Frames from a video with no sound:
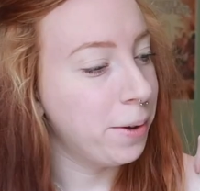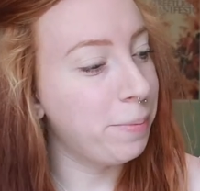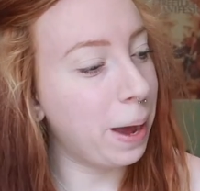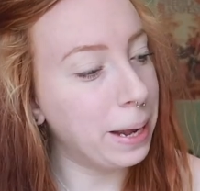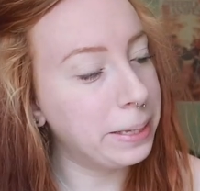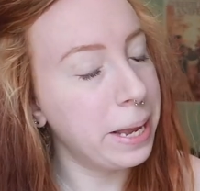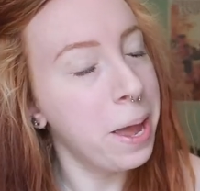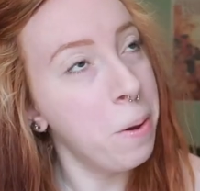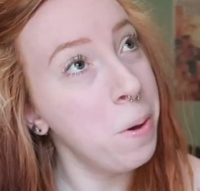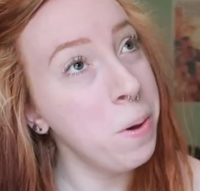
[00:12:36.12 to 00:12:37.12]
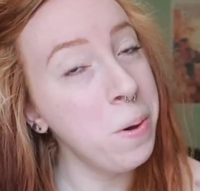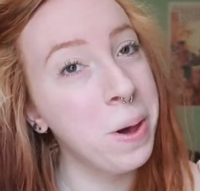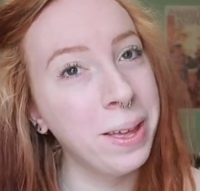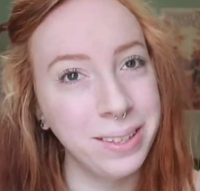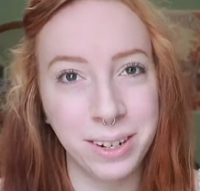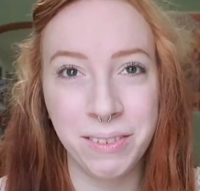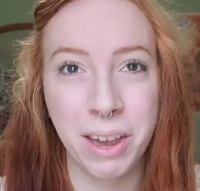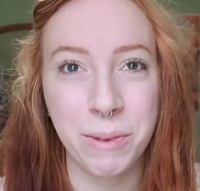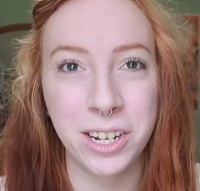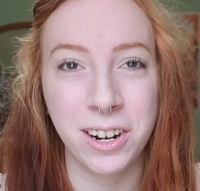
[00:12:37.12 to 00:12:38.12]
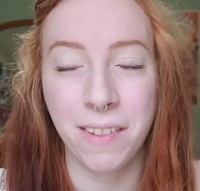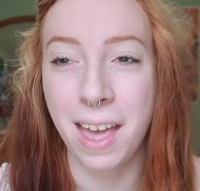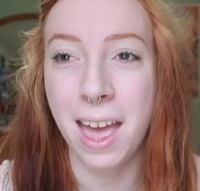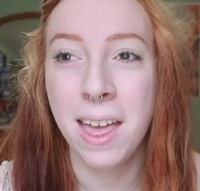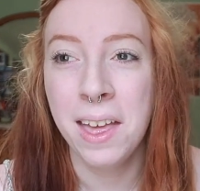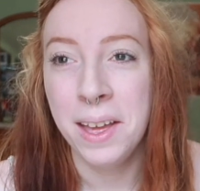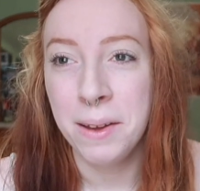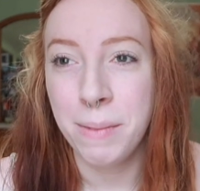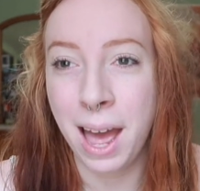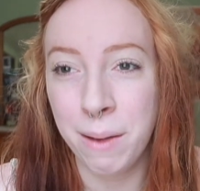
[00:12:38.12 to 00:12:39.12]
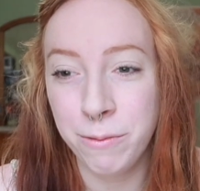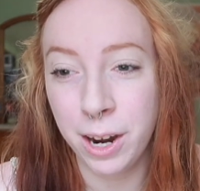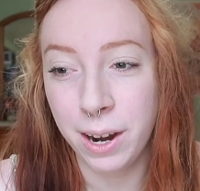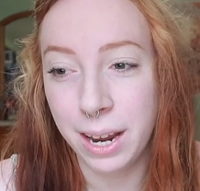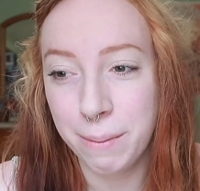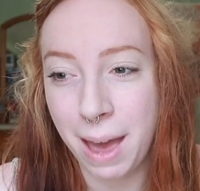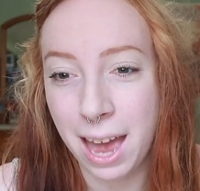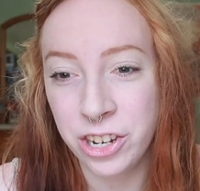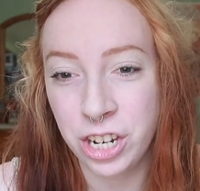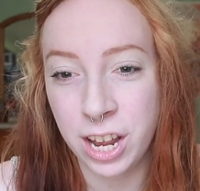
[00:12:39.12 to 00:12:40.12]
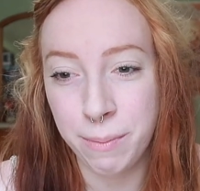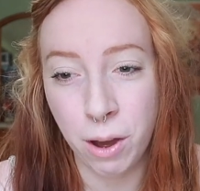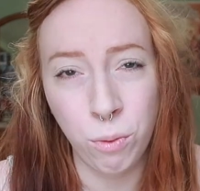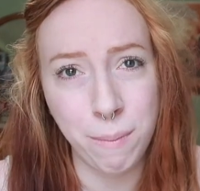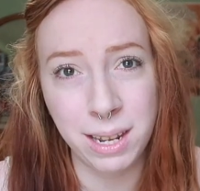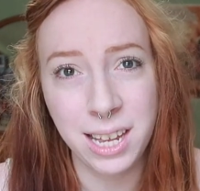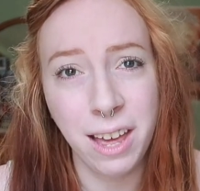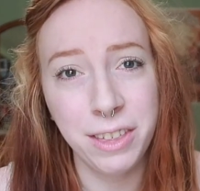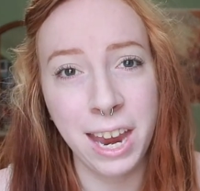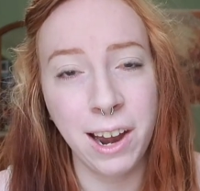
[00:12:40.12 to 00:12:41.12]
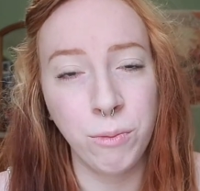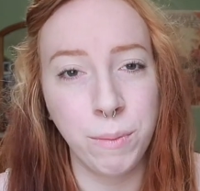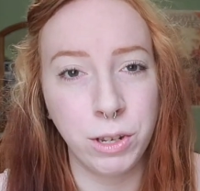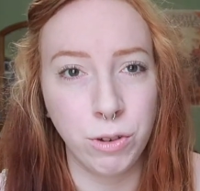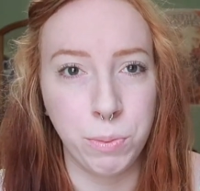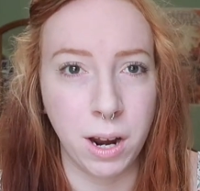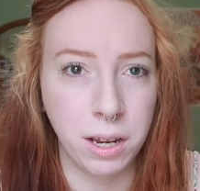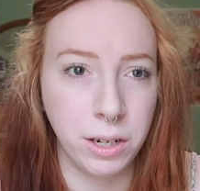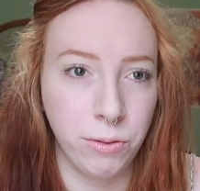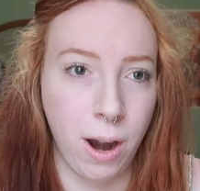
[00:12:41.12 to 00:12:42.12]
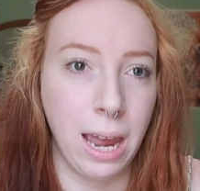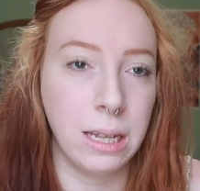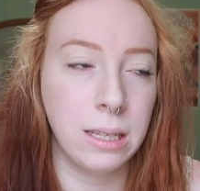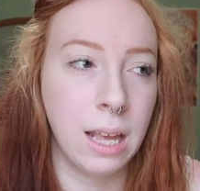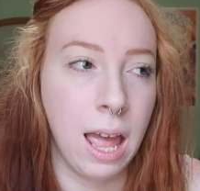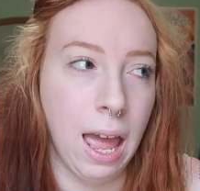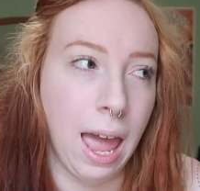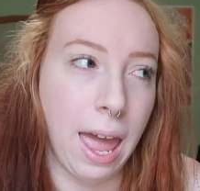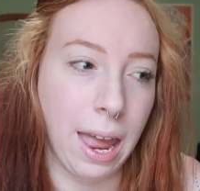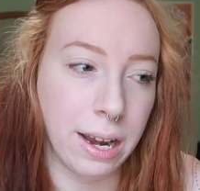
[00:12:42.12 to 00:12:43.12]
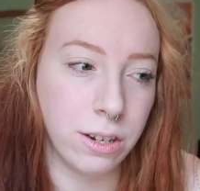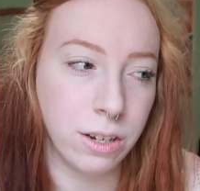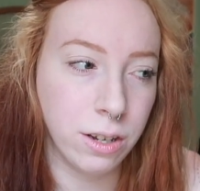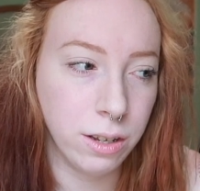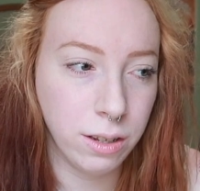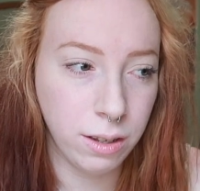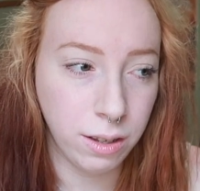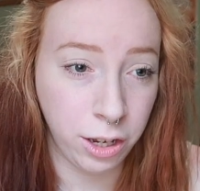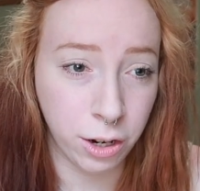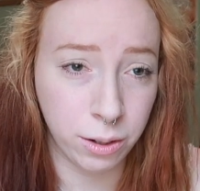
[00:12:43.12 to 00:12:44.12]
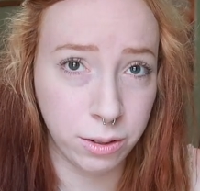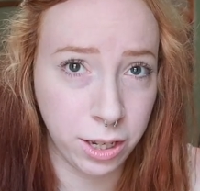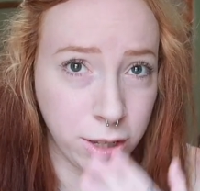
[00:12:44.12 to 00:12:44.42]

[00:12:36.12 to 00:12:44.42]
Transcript: But whew, don't even get me started on that. But I'm very passionate about women's healthcare and women's reproductive rights, and your